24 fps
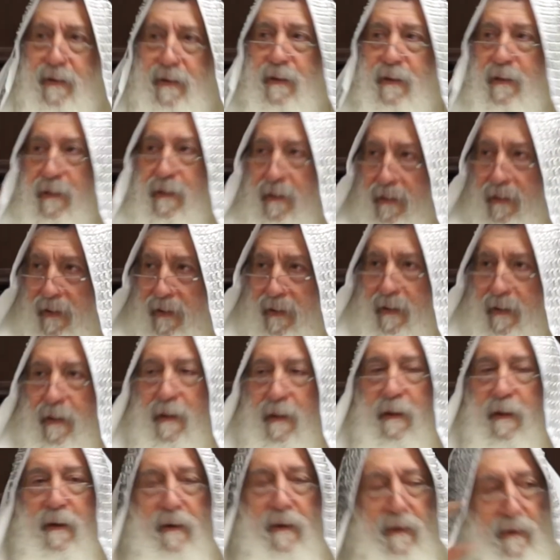the,
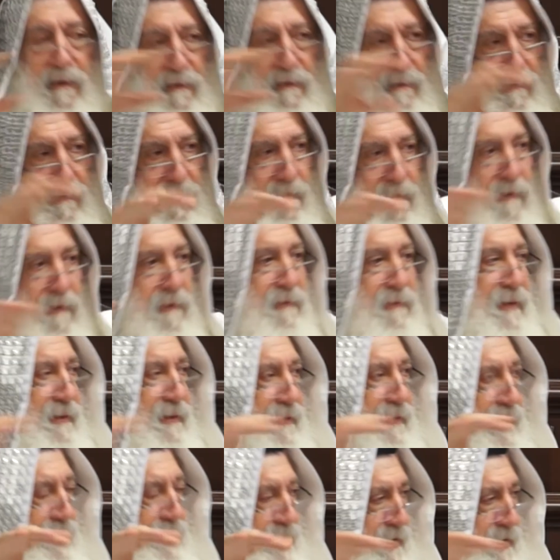that
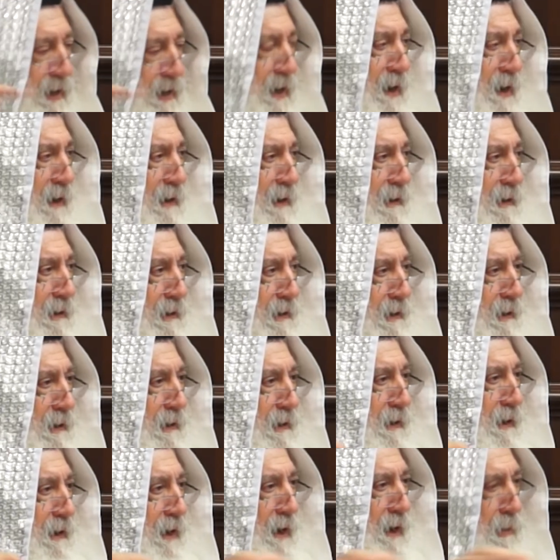Gzera,
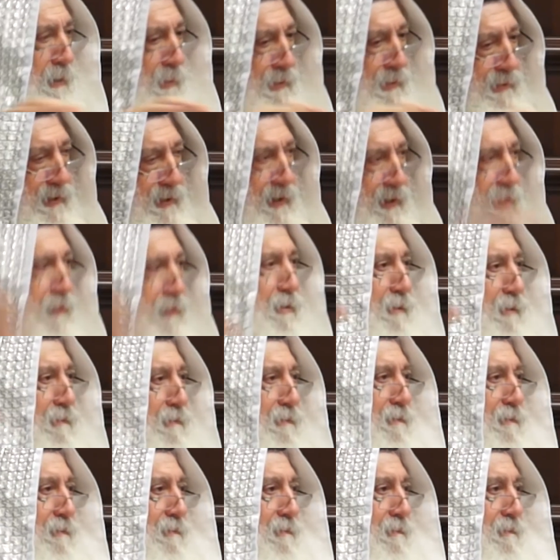I will take it
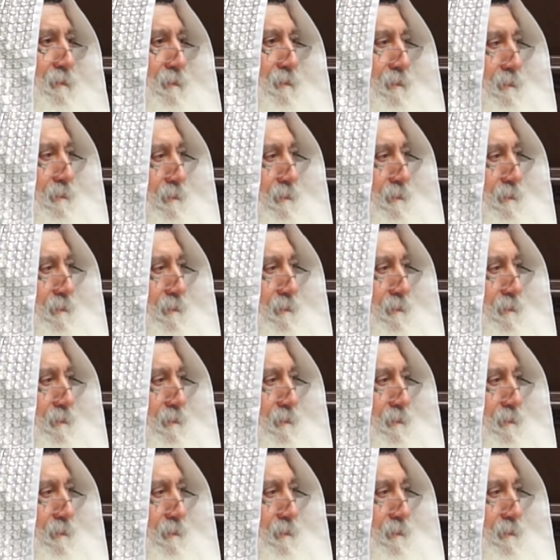off.